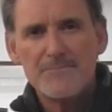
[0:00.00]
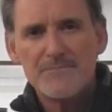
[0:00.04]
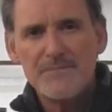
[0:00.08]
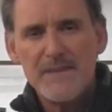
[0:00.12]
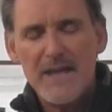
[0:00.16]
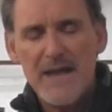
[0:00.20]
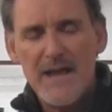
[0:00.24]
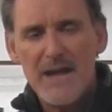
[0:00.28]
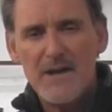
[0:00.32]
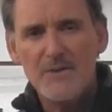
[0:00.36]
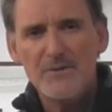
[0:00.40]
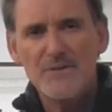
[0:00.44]

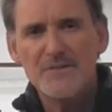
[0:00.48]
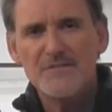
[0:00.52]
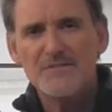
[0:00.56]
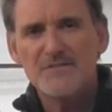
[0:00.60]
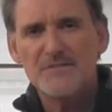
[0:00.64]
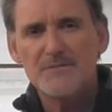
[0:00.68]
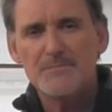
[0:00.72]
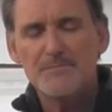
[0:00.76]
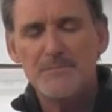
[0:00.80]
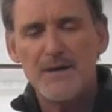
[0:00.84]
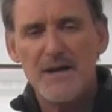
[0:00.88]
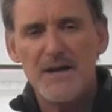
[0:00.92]
now
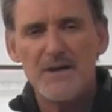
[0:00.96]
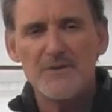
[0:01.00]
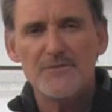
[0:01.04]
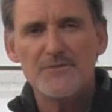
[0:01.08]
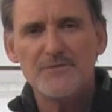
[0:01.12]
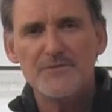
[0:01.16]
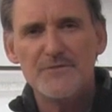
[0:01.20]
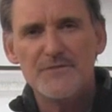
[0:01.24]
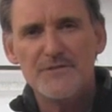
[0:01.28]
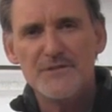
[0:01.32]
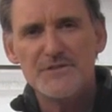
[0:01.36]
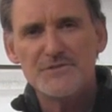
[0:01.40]
it's about
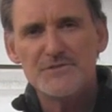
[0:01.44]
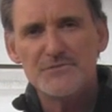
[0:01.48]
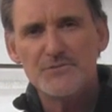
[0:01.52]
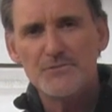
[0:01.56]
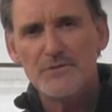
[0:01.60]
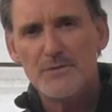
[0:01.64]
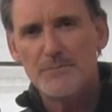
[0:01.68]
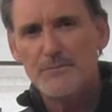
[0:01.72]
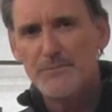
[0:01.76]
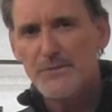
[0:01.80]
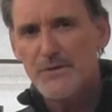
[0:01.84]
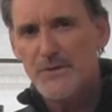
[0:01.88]

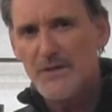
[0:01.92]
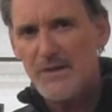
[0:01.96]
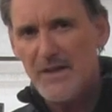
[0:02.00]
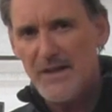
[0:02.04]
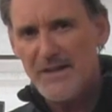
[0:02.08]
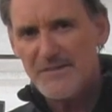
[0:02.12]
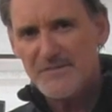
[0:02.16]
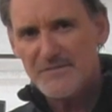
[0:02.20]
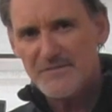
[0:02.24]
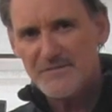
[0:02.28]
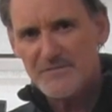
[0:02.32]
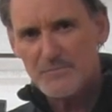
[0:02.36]
visual
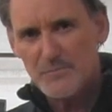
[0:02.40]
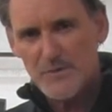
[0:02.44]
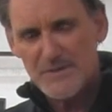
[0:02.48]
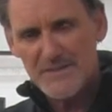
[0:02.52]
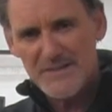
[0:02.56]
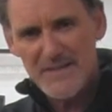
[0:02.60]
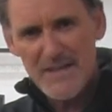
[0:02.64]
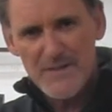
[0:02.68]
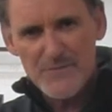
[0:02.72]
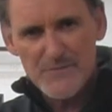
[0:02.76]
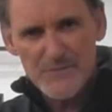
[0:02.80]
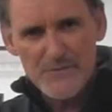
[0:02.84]
plus
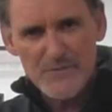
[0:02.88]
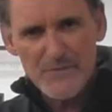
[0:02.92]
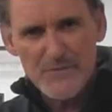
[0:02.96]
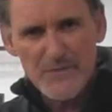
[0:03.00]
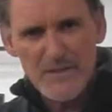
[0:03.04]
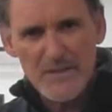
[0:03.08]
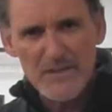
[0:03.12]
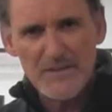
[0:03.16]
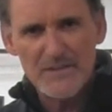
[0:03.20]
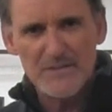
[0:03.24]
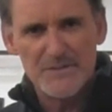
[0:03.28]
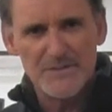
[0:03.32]
what they
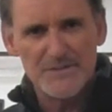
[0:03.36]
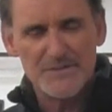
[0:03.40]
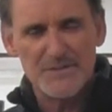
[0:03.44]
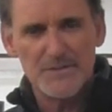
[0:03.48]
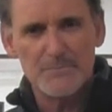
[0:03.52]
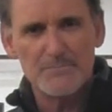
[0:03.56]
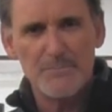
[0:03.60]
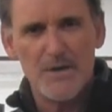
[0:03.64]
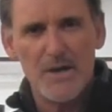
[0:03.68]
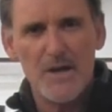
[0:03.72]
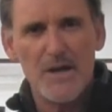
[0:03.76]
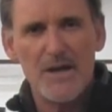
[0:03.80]
feel in
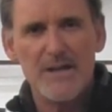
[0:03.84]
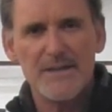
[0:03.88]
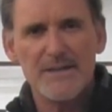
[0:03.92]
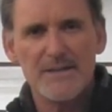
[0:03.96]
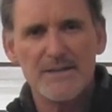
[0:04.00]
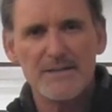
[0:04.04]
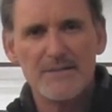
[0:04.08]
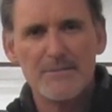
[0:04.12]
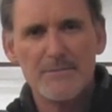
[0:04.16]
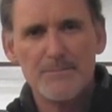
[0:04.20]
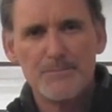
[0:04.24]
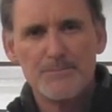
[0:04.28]
their
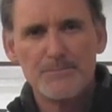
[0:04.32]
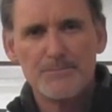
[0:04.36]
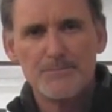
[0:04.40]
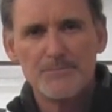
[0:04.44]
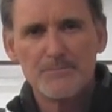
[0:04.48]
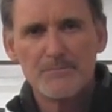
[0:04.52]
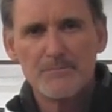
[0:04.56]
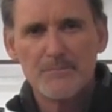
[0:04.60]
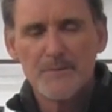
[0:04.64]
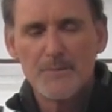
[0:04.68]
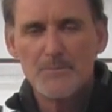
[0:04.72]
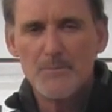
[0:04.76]
body.
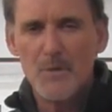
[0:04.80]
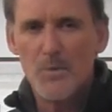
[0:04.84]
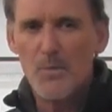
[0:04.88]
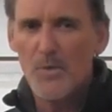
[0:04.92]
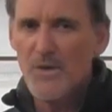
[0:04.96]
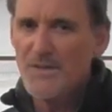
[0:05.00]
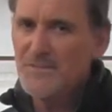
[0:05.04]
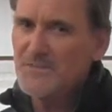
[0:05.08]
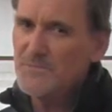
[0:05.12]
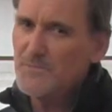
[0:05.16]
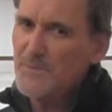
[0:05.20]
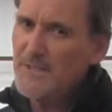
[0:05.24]
But
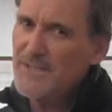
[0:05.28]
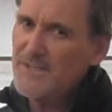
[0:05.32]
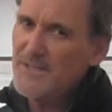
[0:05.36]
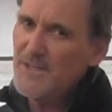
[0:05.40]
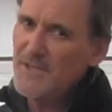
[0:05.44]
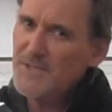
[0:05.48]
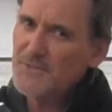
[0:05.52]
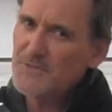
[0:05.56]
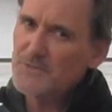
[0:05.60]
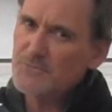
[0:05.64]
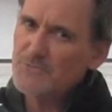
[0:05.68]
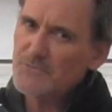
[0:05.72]
once we get
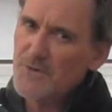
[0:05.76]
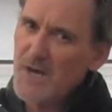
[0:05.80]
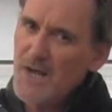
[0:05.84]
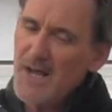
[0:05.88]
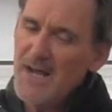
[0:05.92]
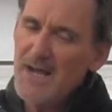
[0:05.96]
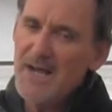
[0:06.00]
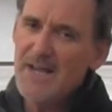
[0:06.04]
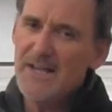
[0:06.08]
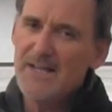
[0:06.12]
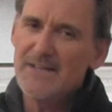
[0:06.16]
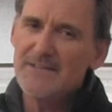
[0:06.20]
on to
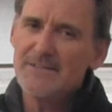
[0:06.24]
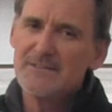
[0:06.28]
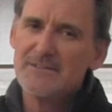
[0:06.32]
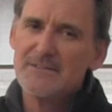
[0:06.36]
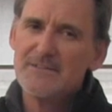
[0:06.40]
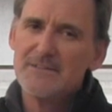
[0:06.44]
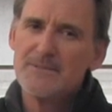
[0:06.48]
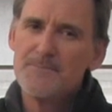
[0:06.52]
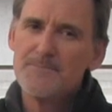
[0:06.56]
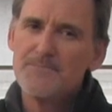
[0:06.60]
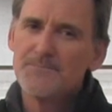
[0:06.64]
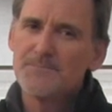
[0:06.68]
ride,
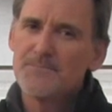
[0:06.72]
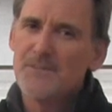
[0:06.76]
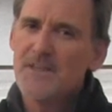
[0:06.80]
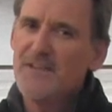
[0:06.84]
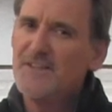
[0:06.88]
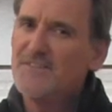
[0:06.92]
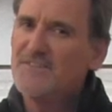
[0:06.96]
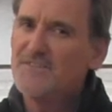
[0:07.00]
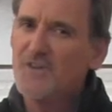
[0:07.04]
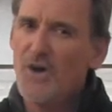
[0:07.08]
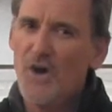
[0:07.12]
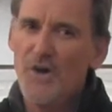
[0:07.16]

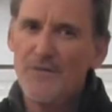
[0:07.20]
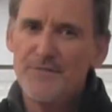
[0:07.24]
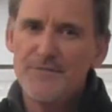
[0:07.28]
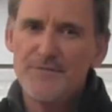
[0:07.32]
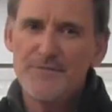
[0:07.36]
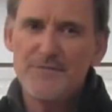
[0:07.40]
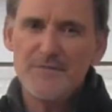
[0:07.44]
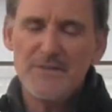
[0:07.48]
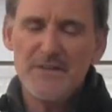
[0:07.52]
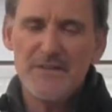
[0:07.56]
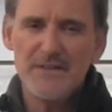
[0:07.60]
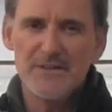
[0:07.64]
it's all
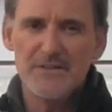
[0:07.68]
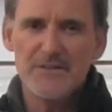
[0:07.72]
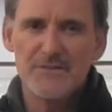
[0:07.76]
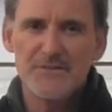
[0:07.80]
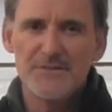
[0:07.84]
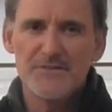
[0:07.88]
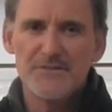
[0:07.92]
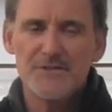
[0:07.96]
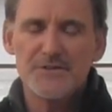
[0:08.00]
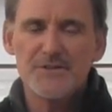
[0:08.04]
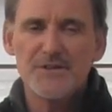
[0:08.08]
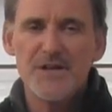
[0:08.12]
feel.
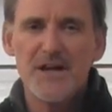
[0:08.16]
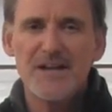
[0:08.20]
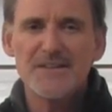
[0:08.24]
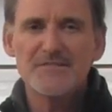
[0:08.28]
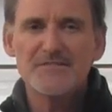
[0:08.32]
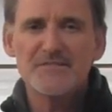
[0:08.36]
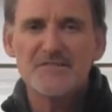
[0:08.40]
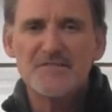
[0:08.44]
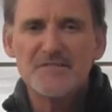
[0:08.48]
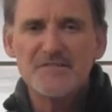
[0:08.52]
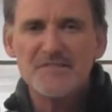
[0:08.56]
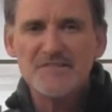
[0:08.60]
They're
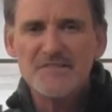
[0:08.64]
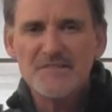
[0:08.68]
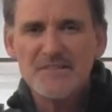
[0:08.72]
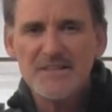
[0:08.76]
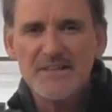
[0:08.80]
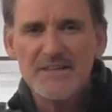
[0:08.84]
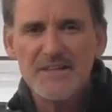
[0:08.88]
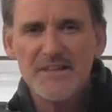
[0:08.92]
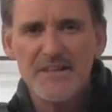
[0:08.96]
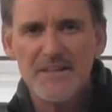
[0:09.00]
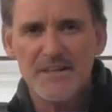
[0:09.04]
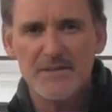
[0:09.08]
not
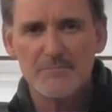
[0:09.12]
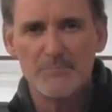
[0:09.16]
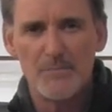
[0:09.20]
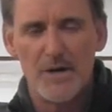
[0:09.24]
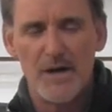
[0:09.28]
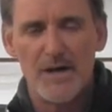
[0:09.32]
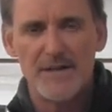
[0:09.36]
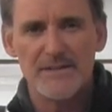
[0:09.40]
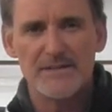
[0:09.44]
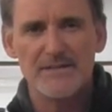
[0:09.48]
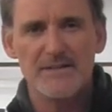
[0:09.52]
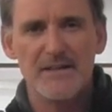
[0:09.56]
seeing
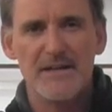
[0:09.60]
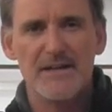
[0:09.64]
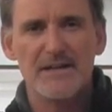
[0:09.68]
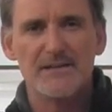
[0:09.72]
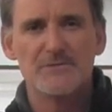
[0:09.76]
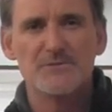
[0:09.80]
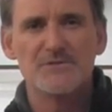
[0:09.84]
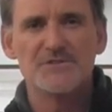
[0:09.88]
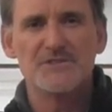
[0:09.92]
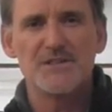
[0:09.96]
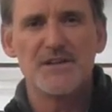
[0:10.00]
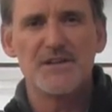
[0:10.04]
body
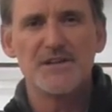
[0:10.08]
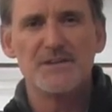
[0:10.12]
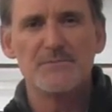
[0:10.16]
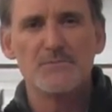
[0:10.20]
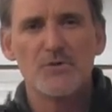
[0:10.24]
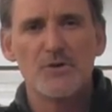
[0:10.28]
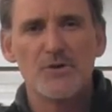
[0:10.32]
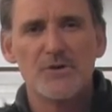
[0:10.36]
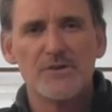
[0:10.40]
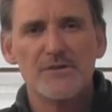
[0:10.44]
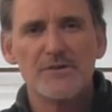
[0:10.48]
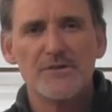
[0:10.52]
language
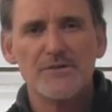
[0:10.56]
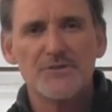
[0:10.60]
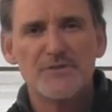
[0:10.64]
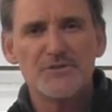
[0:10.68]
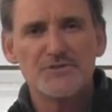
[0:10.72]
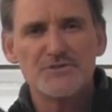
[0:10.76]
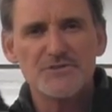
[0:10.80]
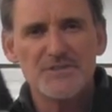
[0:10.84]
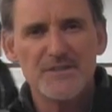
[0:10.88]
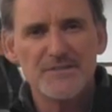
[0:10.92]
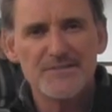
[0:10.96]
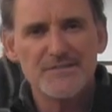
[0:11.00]
anymore.
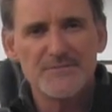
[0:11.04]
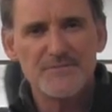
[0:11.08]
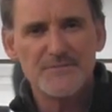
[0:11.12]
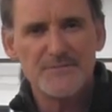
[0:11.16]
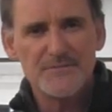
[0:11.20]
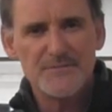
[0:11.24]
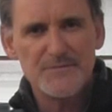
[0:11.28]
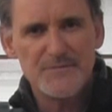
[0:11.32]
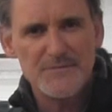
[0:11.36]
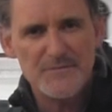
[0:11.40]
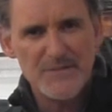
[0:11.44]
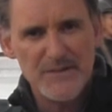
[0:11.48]
They're just
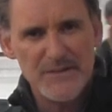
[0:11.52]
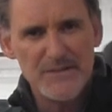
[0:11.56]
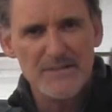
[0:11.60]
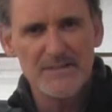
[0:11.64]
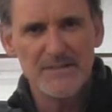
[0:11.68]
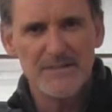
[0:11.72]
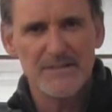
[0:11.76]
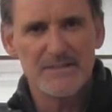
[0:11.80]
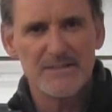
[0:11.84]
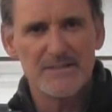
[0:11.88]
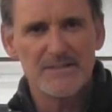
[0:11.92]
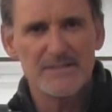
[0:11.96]

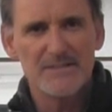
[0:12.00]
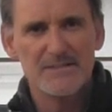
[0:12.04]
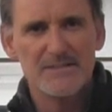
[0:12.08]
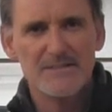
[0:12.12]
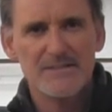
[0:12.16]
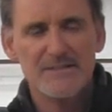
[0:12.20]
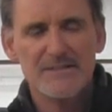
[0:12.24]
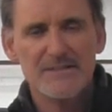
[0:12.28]
feeling it.